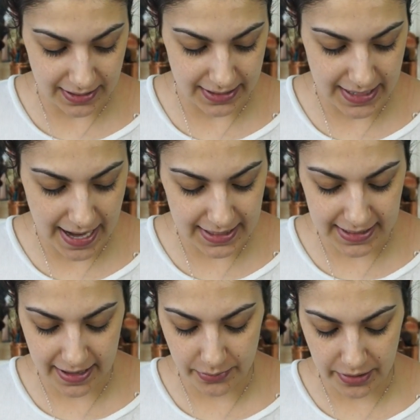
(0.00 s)
to the
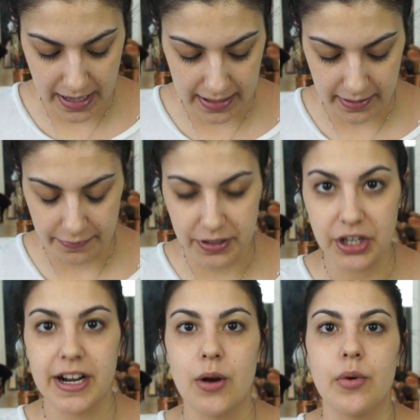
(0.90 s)
test now that we kind of
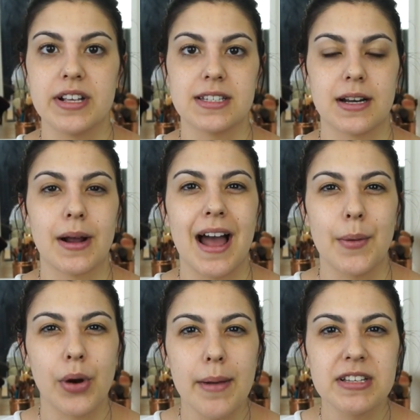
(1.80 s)
figured out what it's gonna kind
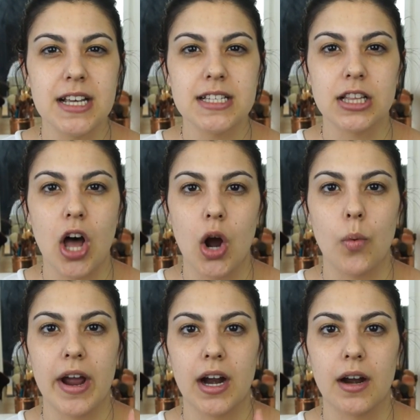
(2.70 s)
of promise us,
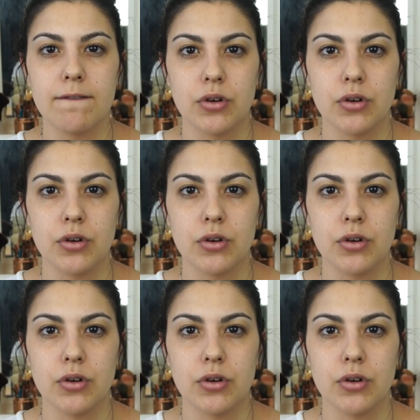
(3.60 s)
long wear,